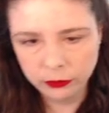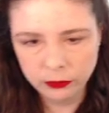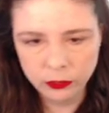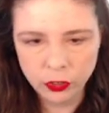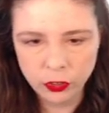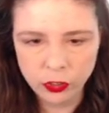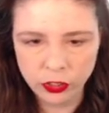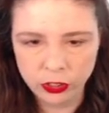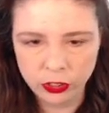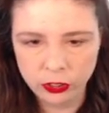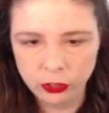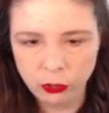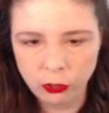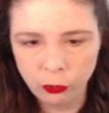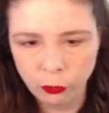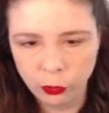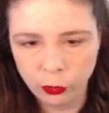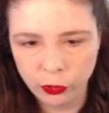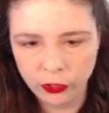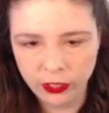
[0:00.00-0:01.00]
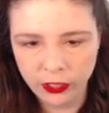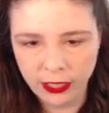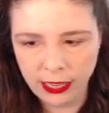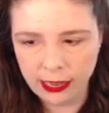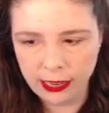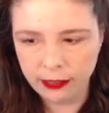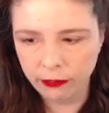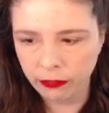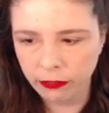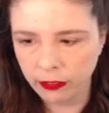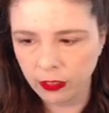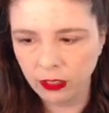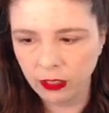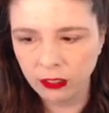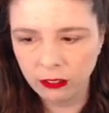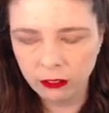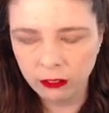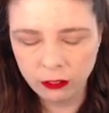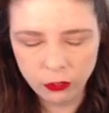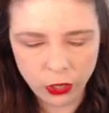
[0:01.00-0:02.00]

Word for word: still over the cat thing,